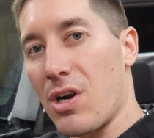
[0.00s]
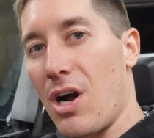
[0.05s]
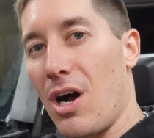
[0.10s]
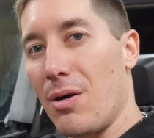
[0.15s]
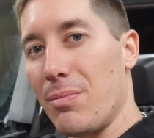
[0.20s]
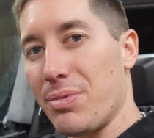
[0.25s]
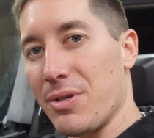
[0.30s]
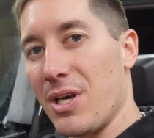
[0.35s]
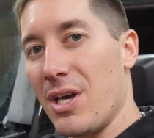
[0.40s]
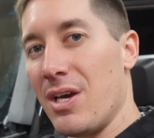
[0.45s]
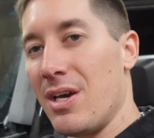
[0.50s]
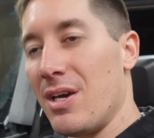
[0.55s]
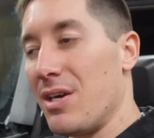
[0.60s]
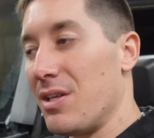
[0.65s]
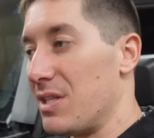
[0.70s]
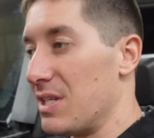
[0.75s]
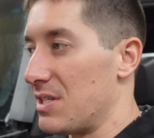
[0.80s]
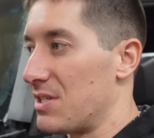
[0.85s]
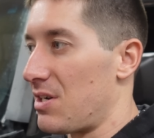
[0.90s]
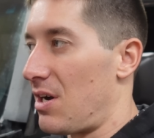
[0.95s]
hump
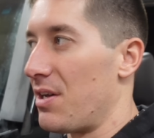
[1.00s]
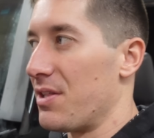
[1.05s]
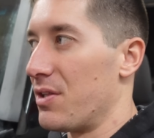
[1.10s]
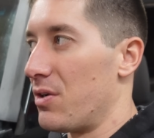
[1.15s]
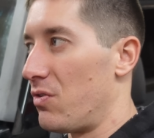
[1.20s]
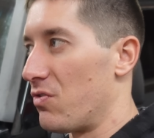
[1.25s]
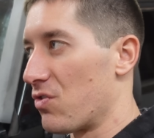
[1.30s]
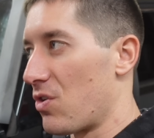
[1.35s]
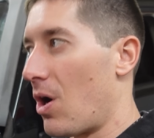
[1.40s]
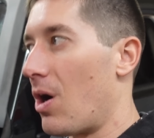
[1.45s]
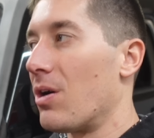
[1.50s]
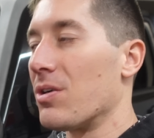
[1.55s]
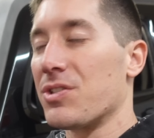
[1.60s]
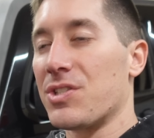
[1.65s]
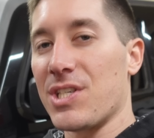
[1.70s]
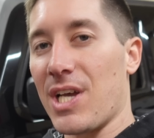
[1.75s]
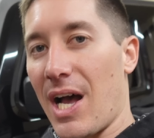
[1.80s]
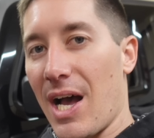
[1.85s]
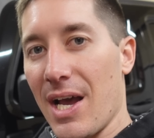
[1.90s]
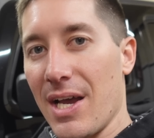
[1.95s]
that's on the wrong
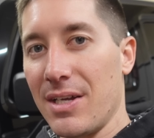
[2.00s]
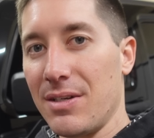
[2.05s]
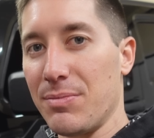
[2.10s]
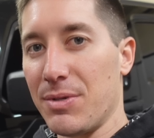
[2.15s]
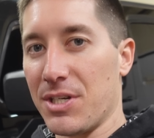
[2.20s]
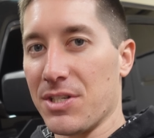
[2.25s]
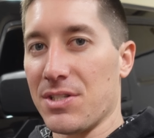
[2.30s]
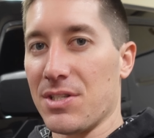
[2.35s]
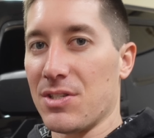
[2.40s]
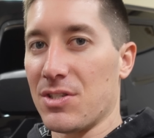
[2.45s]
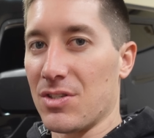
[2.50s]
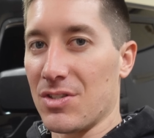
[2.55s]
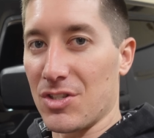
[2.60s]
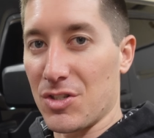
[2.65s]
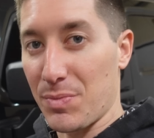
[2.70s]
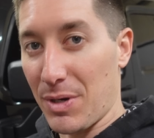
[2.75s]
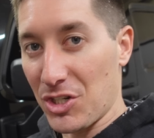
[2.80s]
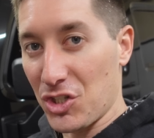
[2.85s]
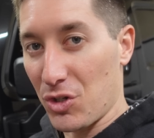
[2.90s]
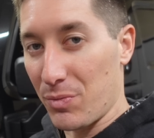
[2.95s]
side because this is a
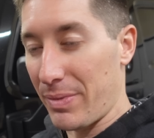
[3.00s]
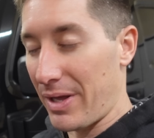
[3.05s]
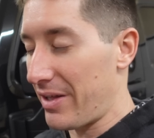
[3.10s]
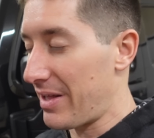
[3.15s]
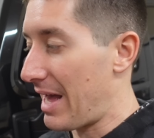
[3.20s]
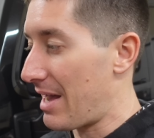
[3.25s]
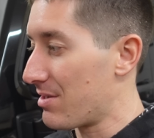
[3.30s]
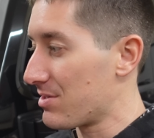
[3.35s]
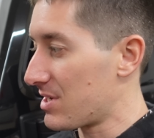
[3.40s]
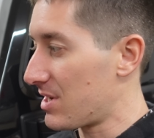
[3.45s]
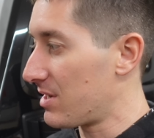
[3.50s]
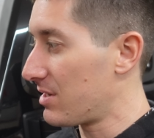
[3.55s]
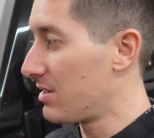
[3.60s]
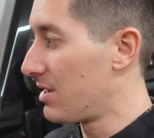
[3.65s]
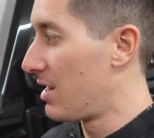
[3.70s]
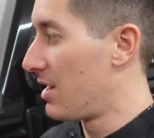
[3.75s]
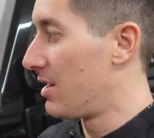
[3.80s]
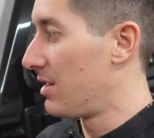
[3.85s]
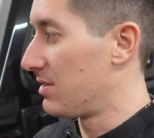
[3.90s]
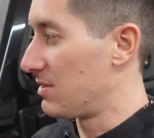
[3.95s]
special bell housing.
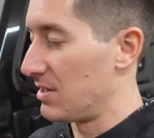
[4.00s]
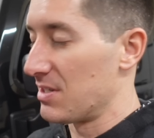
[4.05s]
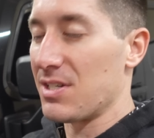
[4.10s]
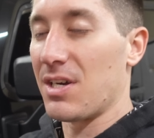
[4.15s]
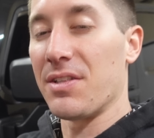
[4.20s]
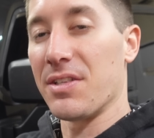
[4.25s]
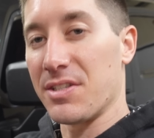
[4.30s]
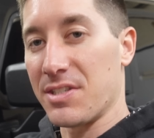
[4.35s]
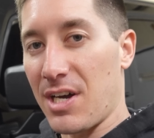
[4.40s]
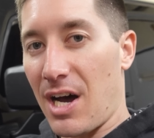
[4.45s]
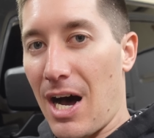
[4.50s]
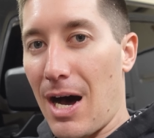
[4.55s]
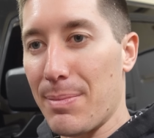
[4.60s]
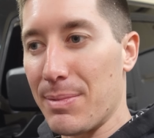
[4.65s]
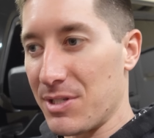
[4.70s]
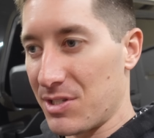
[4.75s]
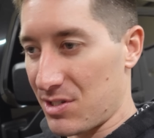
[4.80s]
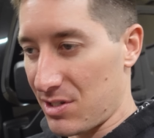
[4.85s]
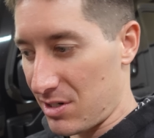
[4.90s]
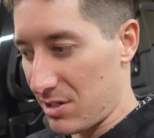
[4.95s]
It's on the top
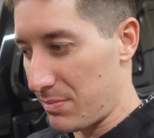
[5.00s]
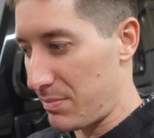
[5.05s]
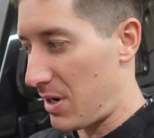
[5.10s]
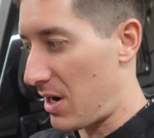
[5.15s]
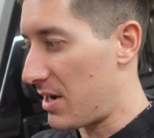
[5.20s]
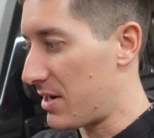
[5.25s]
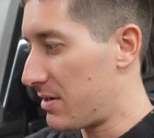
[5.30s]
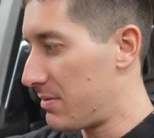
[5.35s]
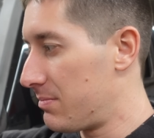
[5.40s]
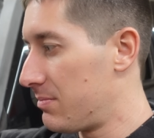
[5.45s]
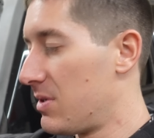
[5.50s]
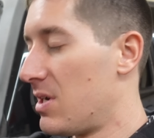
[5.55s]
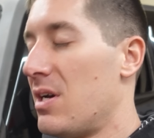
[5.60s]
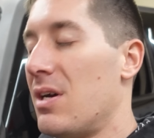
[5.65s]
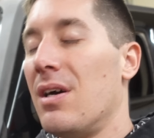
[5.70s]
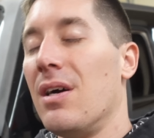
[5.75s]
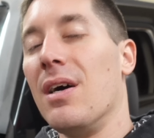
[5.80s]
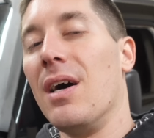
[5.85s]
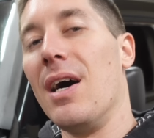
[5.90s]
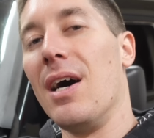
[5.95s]
instead of the bottom.
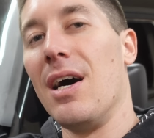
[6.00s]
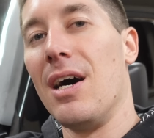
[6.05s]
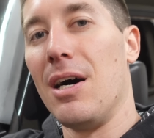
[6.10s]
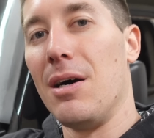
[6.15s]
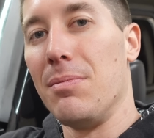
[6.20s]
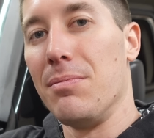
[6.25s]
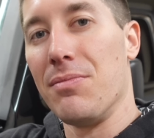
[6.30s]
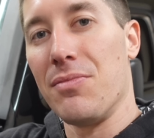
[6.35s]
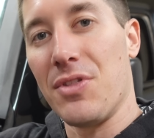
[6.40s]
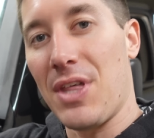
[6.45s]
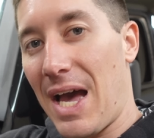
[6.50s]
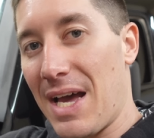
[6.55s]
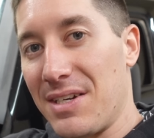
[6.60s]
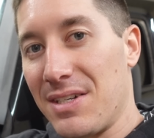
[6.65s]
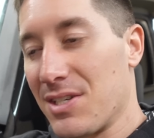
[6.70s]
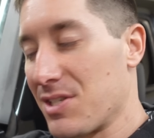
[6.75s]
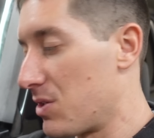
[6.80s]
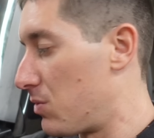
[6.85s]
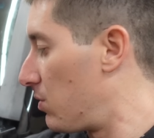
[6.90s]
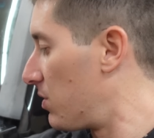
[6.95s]
Um, that
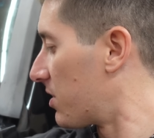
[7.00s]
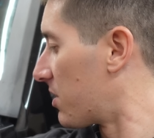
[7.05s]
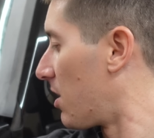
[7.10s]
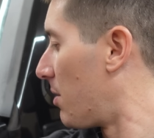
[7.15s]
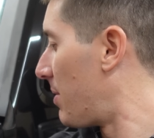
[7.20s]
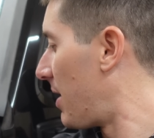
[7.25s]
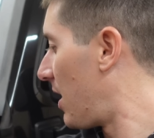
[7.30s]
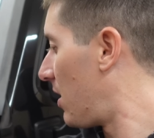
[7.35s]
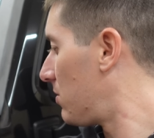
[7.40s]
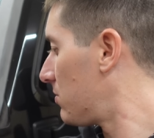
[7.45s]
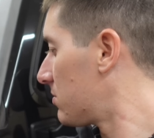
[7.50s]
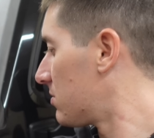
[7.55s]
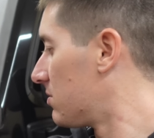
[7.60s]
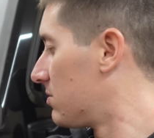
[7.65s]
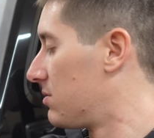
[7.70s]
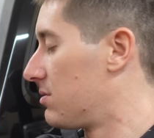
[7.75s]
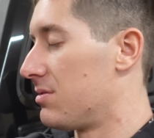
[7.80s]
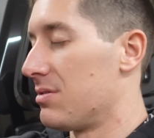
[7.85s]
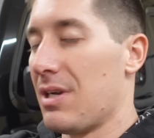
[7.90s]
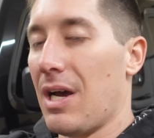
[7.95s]
doesn't want to come out.
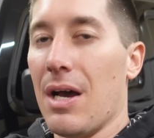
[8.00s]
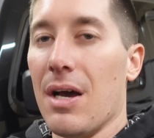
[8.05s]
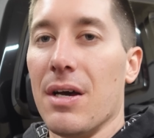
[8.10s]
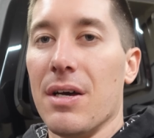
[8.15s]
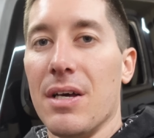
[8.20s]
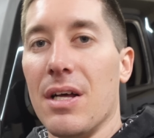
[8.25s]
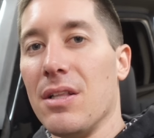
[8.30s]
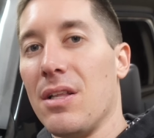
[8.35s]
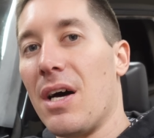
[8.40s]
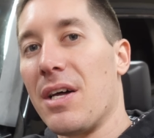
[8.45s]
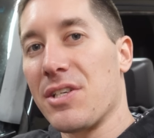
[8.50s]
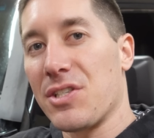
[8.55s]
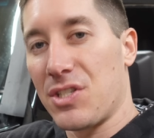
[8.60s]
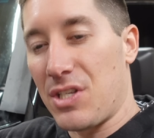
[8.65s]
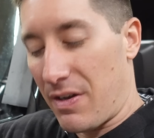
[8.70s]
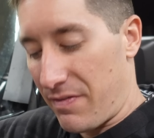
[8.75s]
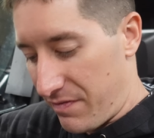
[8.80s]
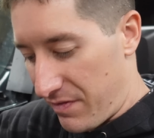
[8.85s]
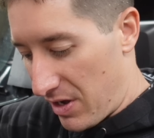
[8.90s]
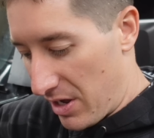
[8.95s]
Uh, a lot of
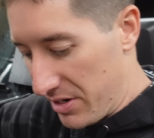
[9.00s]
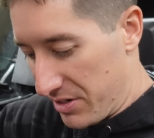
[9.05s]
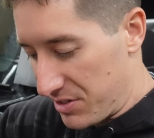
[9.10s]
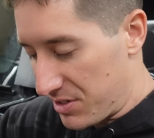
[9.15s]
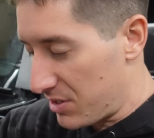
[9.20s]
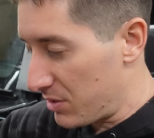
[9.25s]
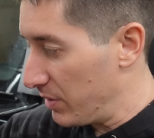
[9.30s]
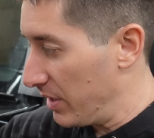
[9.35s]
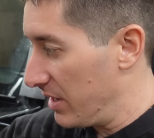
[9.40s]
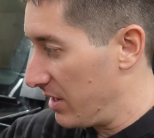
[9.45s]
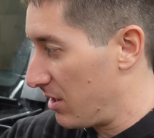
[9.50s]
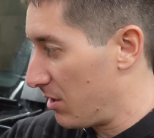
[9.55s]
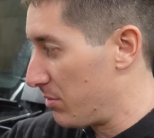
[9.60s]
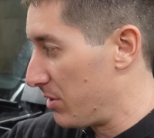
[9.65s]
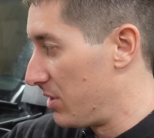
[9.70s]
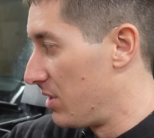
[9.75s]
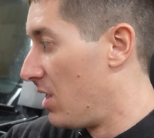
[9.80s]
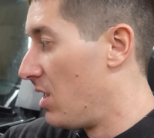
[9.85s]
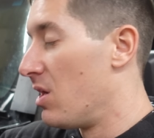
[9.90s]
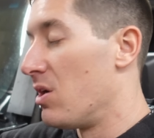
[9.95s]
stuff fought us on the way here,
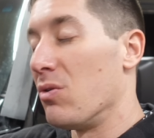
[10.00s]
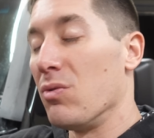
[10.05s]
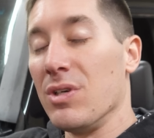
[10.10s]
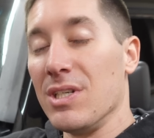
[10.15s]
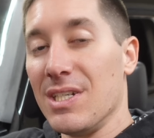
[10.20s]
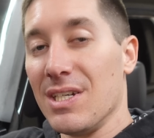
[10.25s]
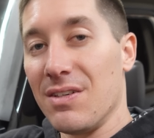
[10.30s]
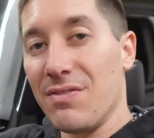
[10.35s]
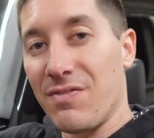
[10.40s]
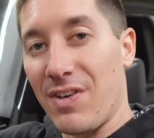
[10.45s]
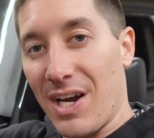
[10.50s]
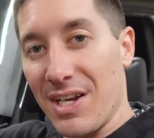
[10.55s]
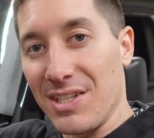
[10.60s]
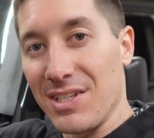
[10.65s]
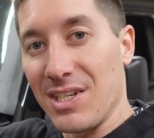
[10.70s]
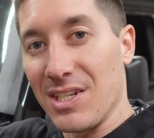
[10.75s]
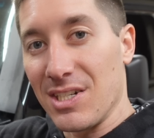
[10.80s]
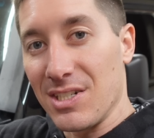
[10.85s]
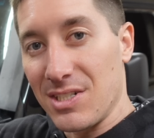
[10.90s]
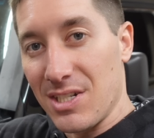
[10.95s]
but we did
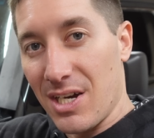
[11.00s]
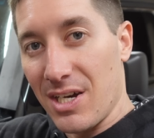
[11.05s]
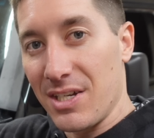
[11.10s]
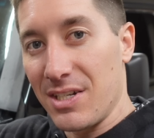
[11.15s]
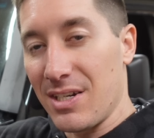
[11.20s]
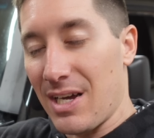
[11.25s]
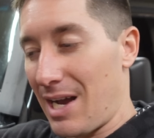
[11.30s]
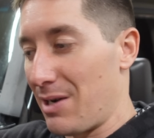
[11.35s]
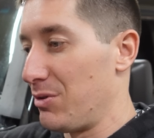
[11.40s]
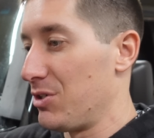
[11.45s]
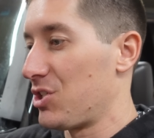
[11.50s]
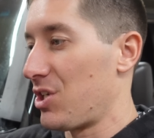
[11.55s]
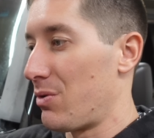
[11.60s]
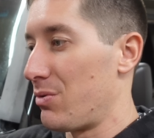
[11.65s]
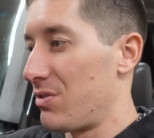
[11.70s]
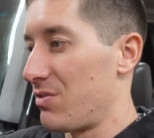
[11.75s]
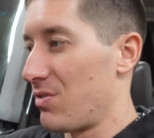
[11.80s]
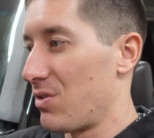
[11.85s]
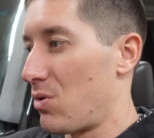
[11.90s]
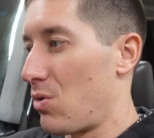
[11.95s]
finally get it done. I wish I
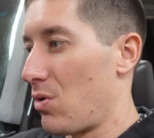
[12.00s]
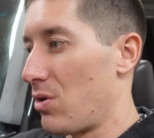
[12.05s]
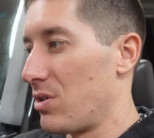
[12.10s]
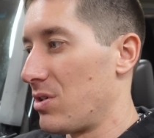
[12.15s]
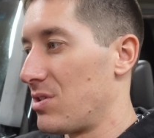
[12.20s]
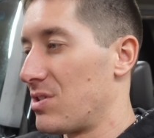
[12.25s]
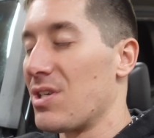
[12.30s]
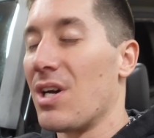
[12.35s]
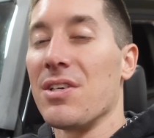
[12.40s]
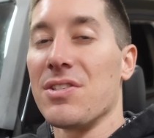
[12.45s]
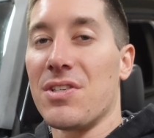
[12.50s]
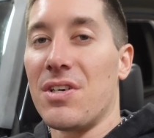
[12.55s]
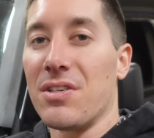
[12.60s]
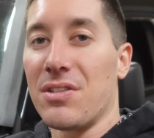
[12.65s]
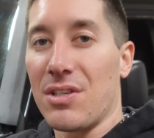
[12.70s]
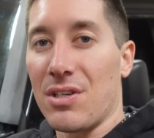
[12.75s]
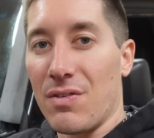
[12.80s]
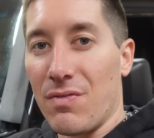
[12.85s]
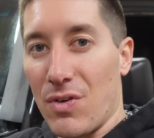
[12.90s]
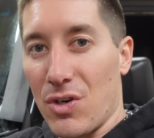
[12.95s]
would have recorded sawzalling
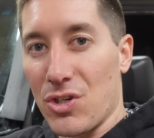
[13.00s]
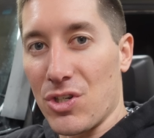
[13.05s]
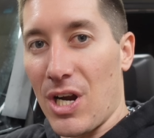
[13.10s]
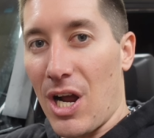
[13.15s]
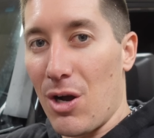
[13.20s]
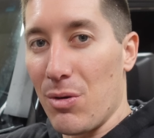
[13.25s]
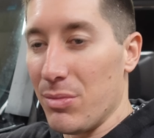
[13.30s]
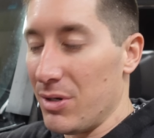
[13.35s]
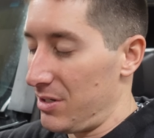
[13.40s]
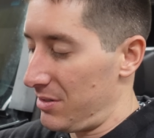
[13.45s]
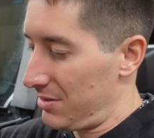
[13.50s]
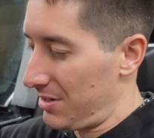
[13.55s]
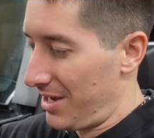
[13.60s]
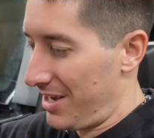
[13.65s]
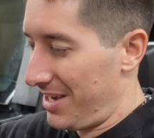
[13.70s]
the converter out, but